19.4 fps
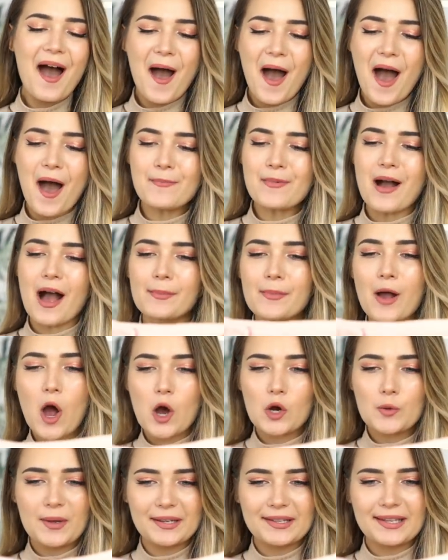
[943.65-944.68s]
Um, I'm
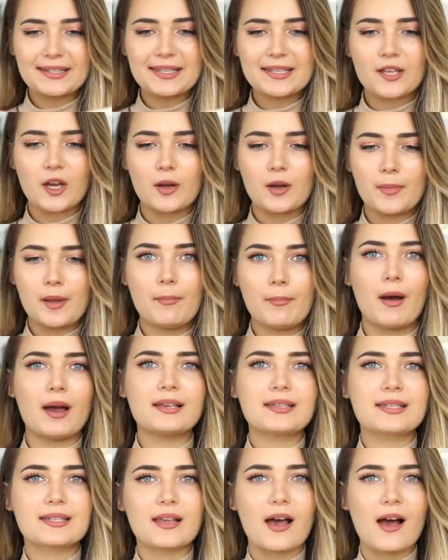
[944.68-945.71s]
hoping this is gonna be
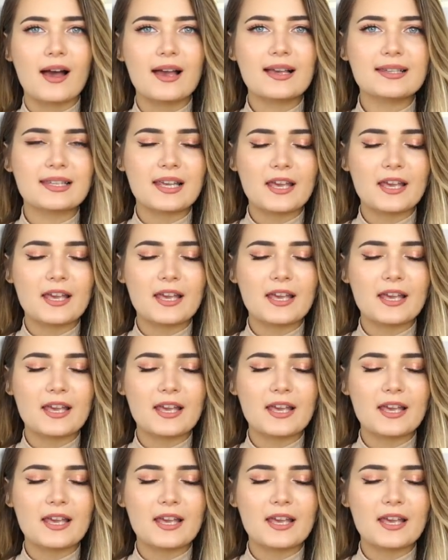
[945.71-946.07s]
my size.